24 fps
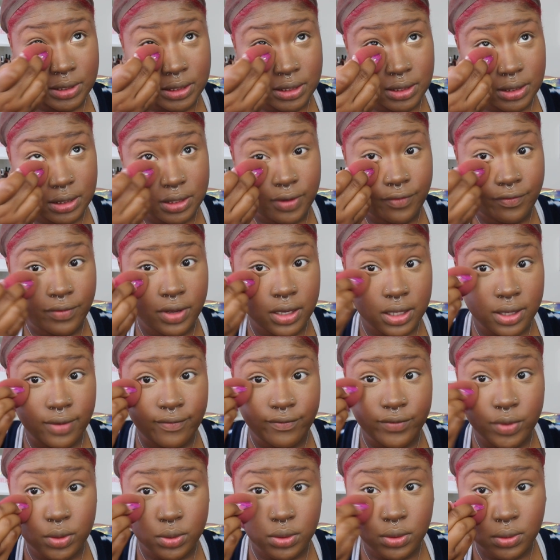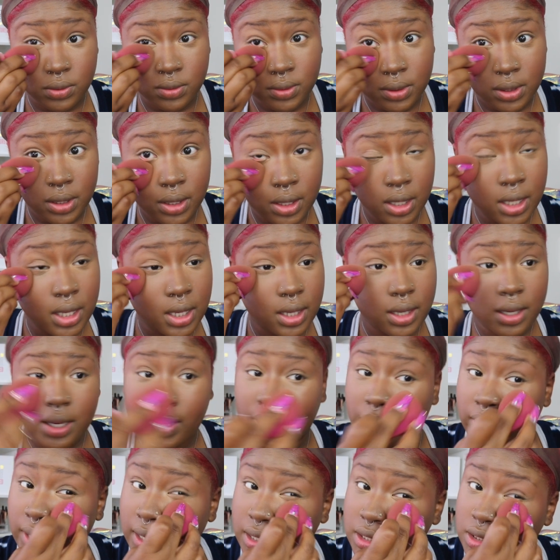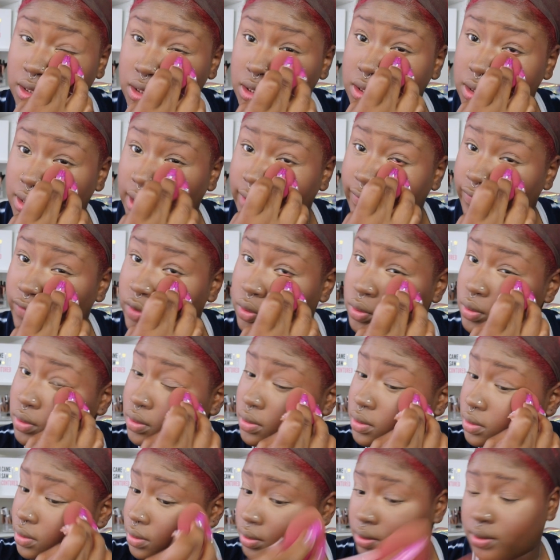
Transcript: is a fucking fool okay she's a fool